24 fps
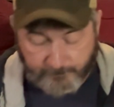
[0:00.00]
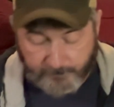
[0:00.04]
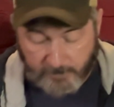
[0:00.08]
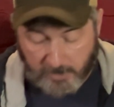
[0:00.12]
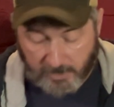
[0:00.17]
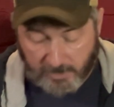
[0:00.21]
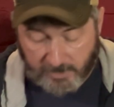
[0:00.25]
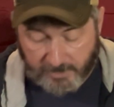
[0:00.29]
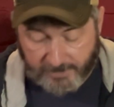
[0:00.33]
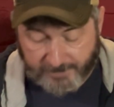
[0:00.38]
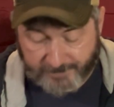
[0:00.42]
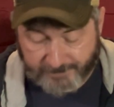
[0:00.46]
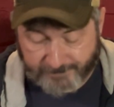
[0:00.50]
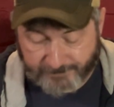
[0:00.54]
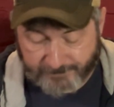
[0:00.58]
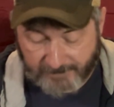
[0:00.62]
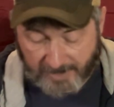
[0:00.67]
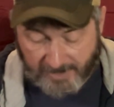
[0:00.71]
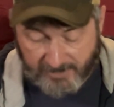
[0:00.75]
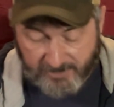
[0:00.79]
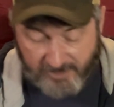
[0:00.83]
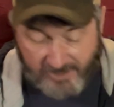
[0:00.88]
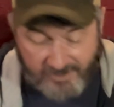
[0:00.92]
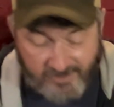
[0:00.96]

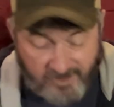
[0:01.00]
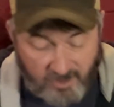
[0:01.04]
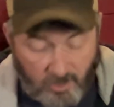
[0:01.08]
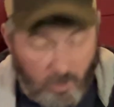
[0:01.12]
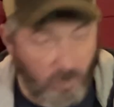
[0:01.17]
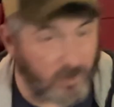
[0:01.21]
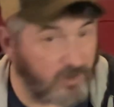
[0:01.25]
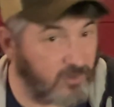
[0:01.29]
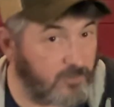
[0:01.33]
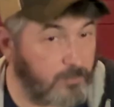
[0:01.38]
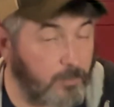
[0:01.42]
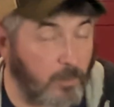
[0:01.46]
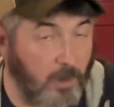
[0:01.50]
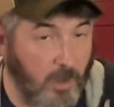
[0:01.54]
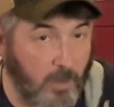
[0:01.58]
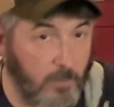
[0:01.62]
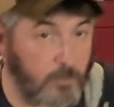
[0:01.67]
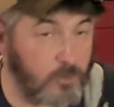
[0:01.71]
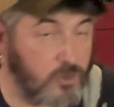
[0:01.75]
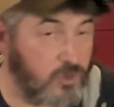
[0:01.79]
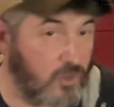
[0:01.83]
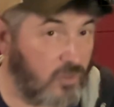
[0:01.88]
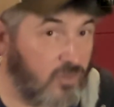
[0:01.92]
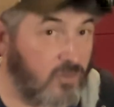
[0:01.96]
I think the hardest part
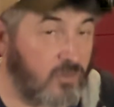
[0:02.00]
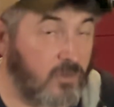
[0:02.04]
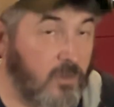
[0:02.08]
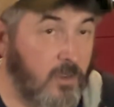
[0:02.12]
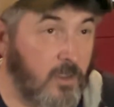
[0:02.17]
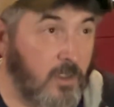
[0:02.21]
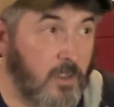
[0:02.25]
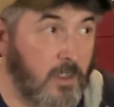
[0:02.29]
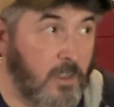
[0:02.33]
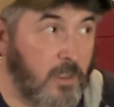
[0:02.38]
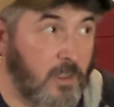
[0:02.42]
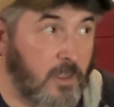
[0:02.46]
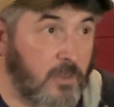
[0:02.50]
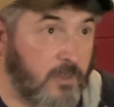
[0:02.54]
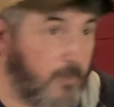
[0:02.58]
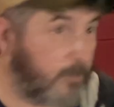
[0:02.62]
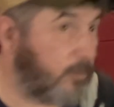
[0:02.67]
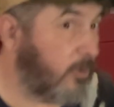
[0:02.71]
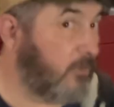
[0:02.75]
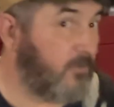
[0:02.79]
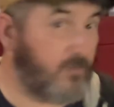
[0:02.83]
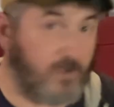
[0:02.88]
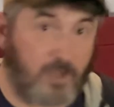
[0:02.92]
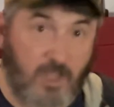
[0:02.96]
was just the
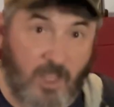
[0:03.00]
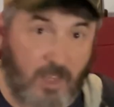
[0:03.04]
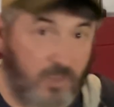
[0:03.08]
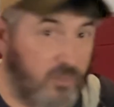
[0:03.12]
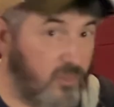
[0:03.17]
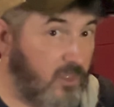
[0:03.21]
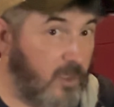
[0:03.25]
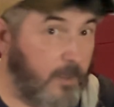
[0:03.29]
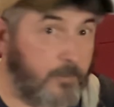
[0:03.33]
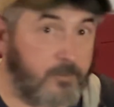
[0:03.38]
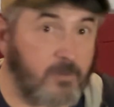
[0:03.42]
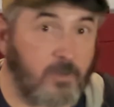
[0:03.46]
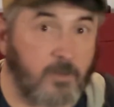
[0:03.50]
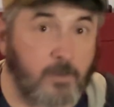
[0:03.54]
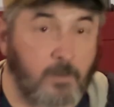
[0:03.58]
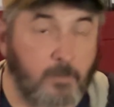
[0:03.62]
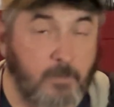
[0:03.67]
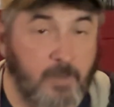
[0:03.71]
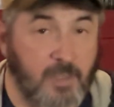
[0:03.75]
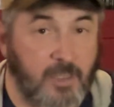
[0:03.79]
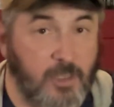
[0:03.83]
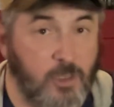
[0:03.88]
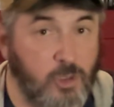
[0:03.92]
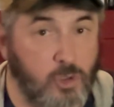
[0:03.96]
proof of concept,
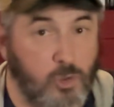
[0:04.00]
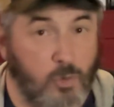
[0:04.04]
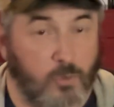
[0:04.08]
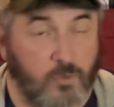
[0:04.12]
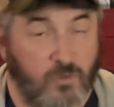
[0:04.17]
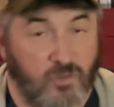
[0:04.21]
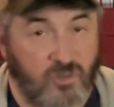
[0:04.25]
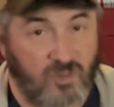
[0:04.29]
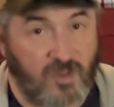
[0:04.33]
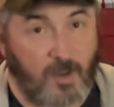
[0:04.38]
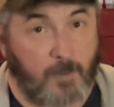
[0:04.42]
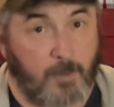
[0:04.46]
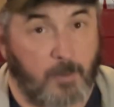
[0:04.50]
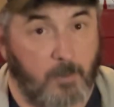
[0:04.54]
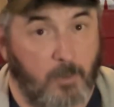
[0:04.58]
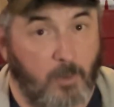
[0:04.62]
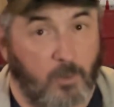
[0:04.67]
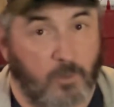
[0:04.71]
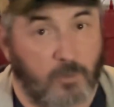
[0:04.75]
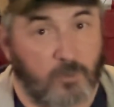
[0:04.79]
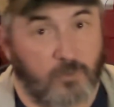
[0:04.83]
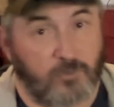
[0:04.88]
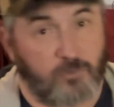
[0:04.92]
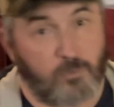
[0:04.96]
making sure the stepper
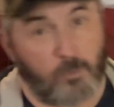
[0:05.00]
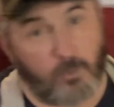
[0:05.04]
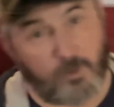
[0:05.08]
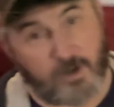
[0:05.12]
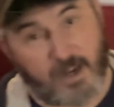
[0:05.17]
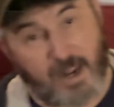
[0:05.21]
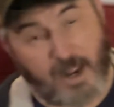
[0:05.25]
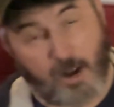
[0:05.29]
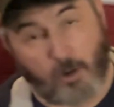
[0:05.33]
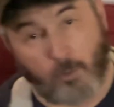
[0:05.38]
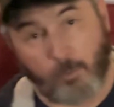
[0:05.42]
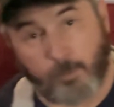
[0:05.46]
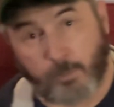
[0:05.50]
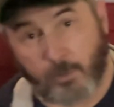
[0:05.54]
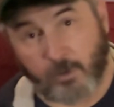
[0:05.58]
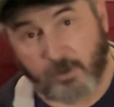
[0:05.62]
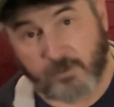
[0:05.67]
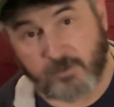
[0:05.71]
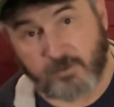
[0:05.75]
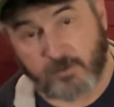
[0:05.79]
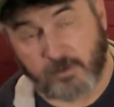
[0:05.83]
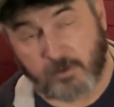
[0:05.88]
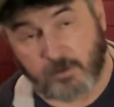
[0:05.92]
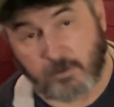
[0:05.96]
motors would
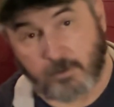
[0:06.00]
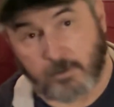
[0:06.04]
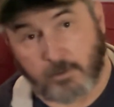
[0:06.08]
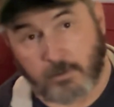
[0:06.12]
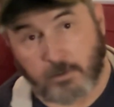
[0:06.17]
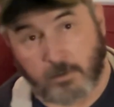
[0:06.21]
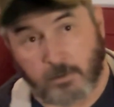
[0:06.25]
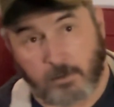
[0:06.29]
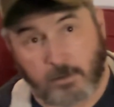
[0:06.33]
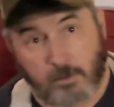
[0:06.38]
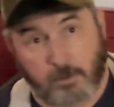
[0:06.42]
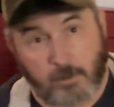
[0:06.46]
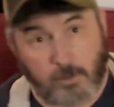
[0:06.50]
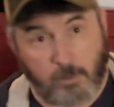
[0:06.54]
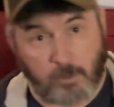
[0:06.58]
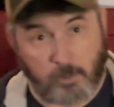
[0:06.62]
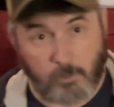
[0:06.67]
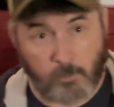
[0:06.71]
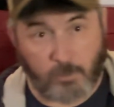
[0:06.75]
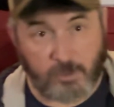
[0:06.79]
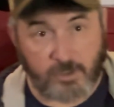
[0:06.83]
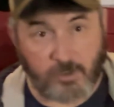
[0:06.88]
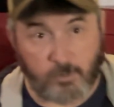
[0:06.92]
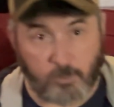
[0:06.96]
output
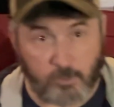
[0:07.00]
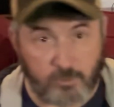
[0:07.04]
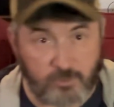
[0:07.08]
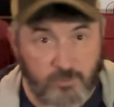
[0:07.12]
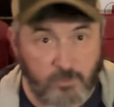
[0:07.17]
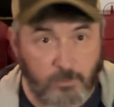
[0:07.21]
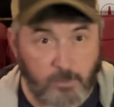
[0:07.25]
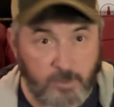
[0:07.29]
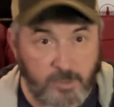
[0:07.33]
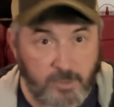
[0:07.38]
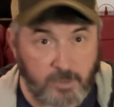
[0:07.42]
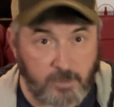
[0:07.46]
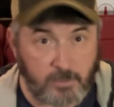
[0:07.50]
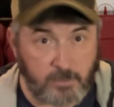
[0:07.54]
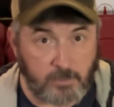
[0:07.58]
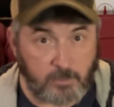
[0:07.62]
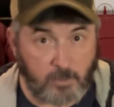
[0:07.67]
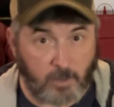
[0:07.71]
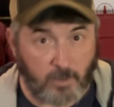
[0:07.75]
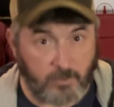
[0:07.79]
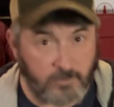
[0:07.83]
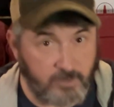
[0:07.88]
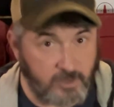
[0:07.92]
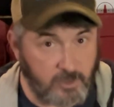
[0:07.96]
what you were doing
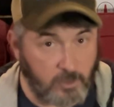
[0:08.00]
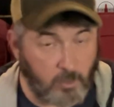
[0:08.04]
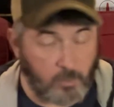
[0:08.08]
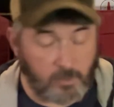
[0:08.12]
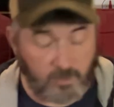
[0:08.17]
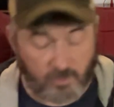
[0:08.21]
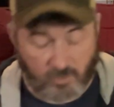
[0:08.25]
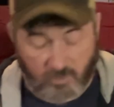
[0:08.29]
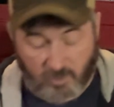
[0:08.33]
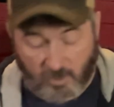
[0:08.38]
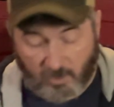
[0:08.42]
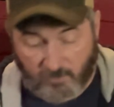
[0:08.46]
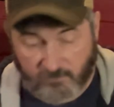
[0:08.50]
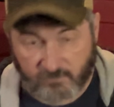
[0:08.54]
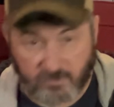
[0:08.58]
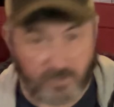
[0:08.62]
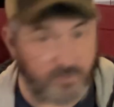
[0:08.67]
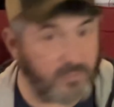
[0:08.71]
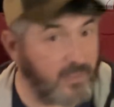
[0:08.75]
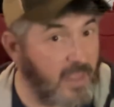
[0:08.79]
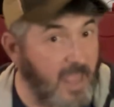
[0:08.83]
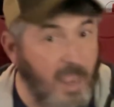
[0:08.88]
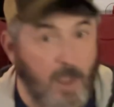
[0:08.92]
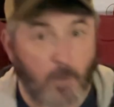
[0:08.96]
on the yoke itself,
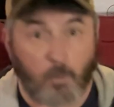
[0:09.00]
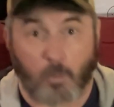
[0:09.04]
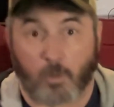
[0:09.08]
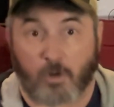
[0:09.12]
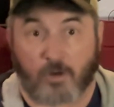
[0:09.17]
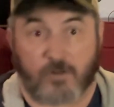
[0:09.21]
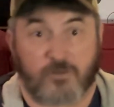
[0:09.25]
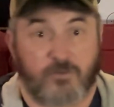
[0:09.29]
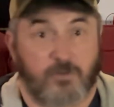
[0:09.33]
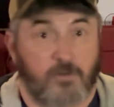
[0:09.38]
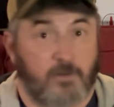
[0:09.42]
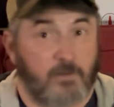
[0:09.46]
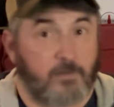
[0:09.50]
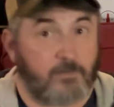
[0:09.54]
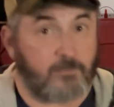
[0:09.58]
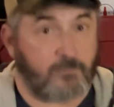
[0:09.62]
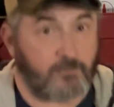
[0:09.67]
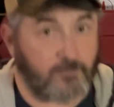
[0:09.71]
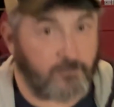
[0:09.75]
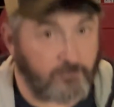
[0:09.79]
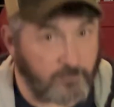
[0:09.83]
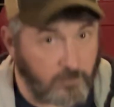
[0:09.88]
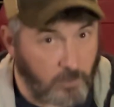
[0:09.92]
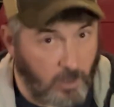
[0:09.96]
and that worked
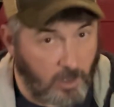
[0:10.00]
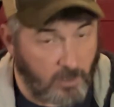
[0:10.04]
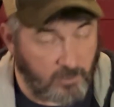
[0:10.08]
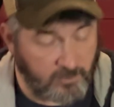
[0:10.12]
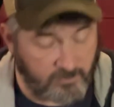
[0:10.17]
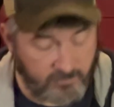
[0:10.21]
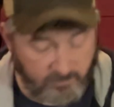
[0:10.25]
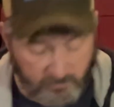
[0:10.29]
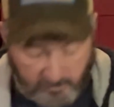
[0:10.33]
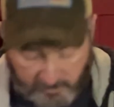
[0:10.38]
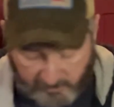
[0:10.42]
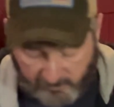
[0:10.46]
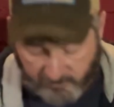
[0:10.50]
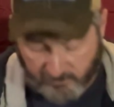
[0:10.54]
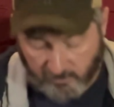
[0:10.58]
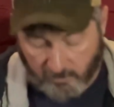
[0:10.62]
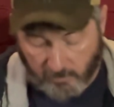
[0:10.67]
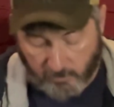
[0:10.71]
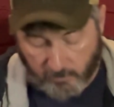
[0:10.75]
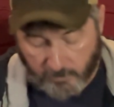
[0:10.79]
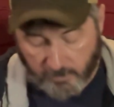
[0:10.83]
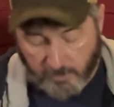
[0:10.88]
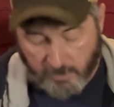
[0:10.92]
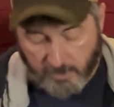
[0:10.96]
flawlessly.
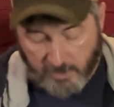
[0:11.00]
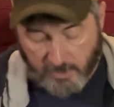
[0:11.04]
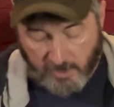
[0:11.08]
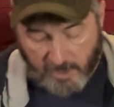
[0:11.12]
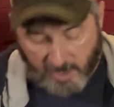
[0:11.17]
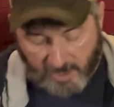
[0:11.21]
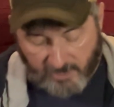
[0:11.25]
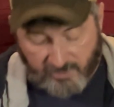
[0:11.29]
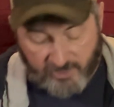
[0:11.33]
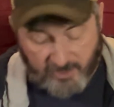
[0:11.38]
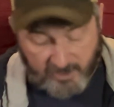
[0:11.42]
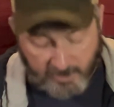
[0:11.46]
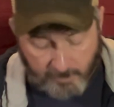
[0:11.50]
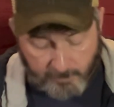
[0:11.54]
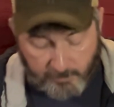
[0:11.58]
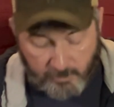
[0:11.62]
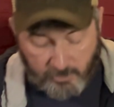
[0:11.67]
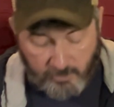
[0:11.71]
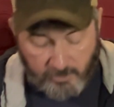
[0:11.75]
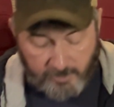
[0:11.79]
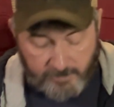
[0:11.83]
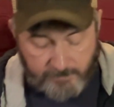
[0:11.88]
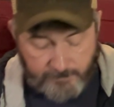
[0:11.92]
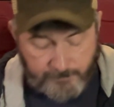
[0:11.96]
So I think I'm
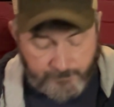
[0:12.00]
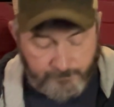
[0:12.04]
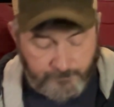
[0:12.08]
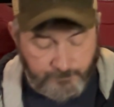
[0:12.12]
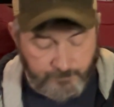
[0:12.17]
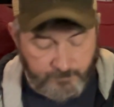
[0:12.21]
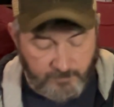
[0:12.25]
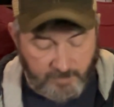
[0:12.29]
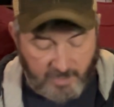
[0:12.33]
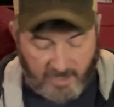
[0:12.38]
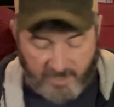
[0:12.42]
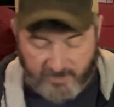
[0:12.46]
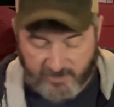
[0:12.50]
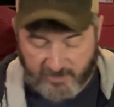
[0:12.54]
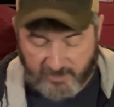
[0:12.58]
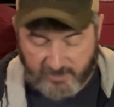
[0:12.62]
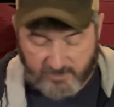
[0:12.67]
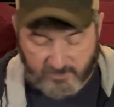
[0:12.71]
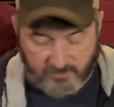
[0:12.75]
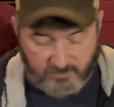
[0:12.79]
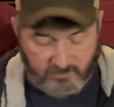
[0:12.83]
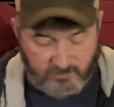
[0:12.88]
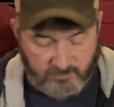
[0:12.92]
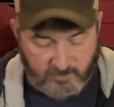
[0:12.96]
good. I think
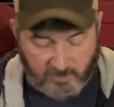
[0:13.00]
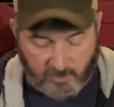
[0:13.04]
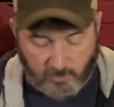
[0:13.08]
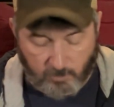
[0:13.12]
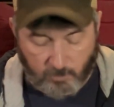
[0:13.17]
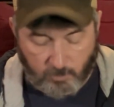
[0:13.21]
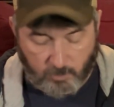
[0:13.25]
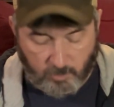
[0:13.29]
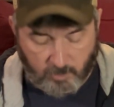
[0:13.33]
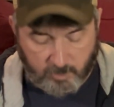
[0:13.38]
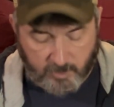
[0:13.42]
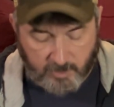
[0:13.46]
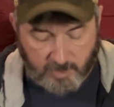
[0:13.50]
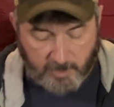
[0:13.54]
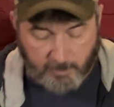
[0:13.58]
this is going to work.